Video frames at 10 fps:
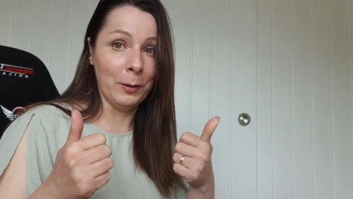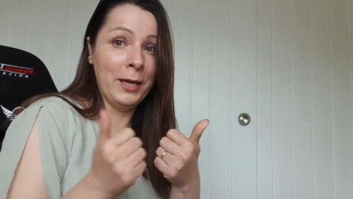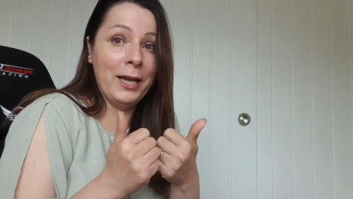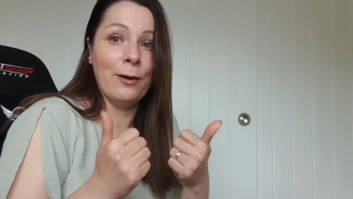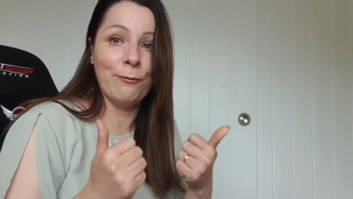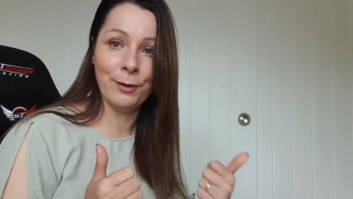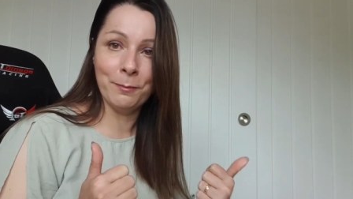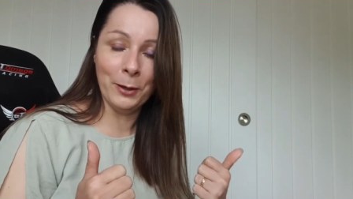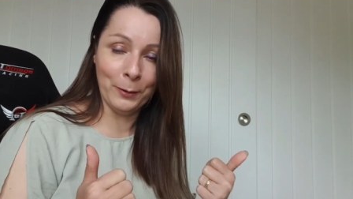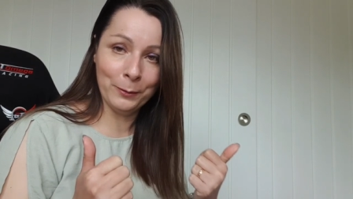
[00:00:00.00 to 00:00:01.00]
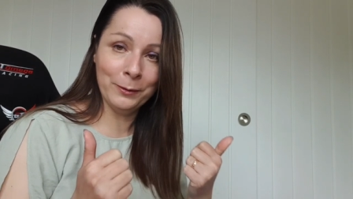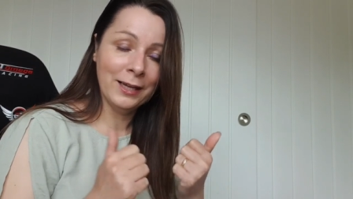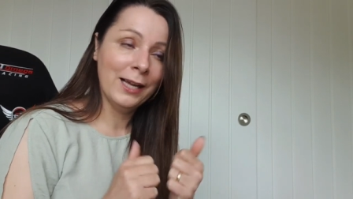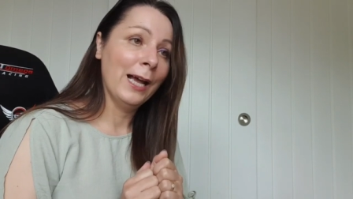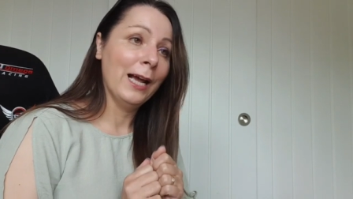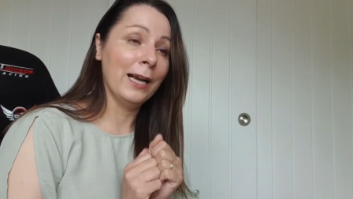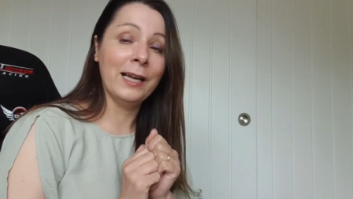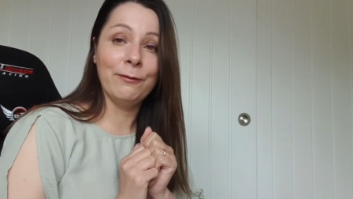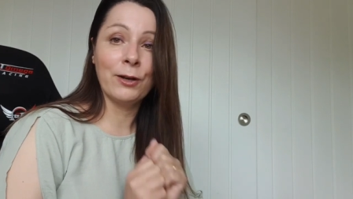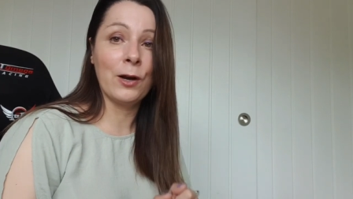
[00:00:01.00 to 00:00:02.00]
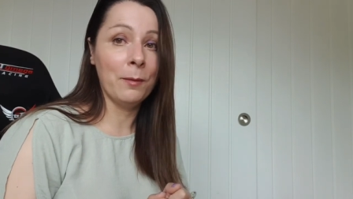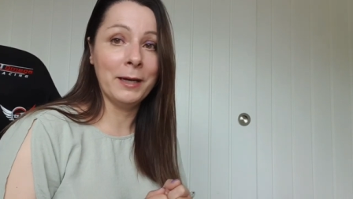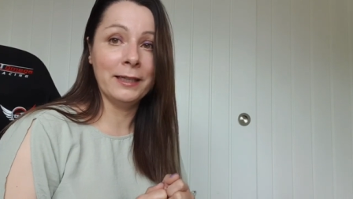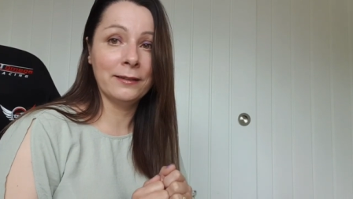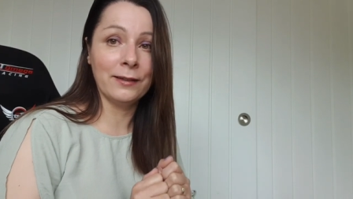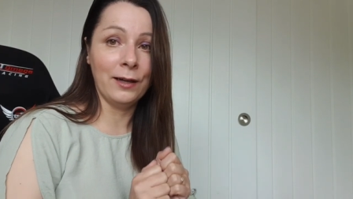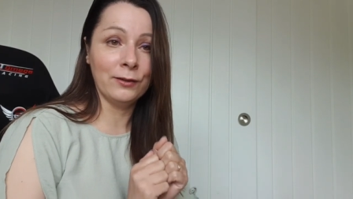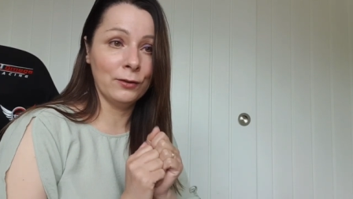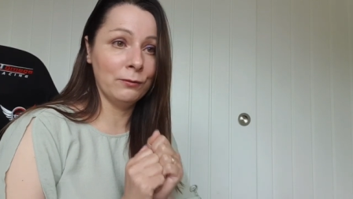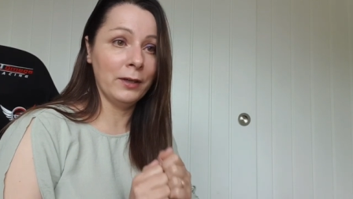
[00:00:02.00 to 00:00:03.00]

I'll be over the moon and leave a comment I do